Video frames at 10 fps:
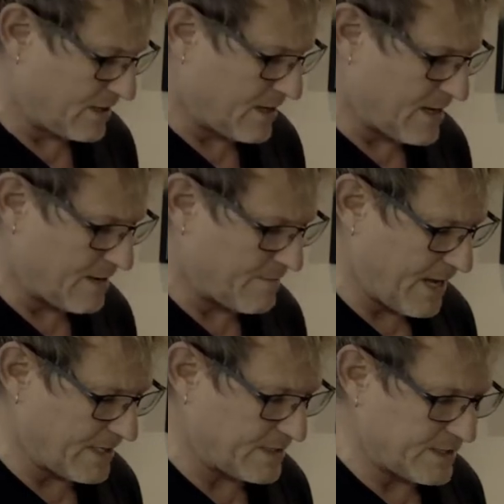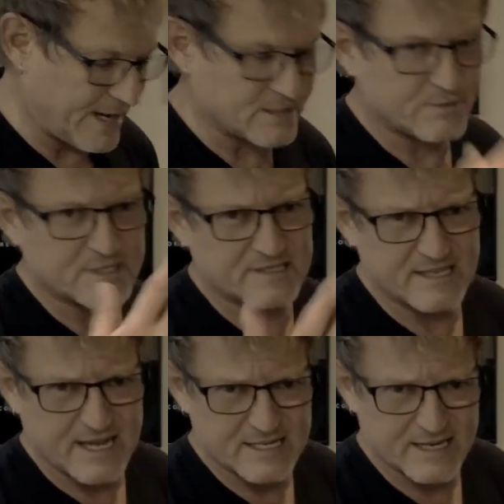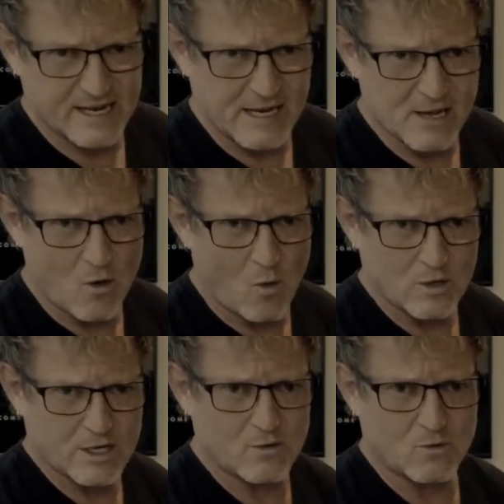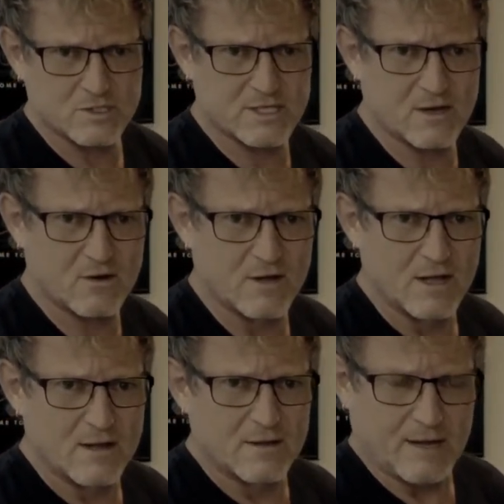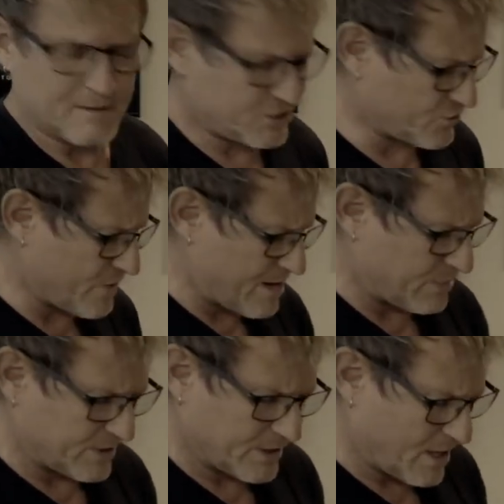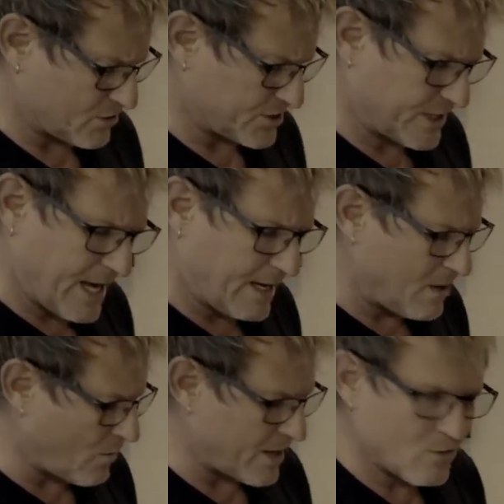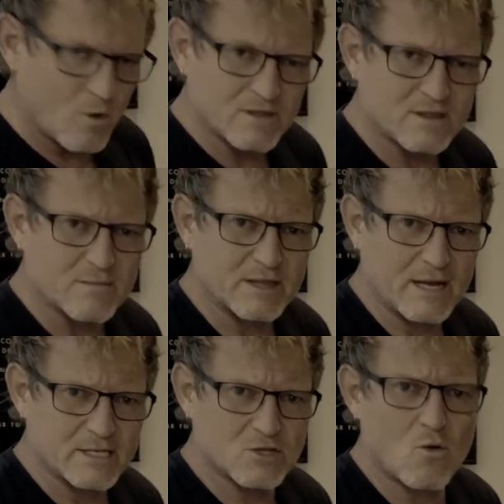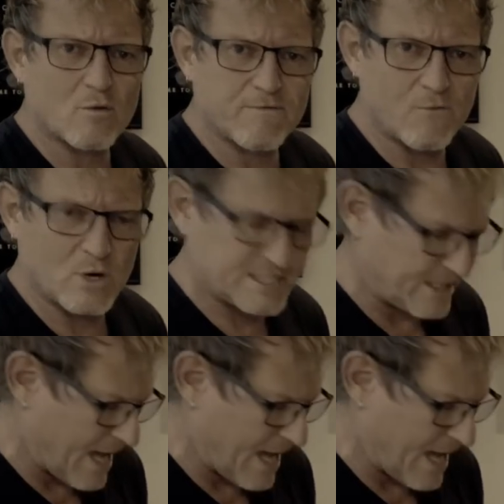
And indeed, as we'll see later, any chord can also scramble the notes in any way you want them, and that is called voicing.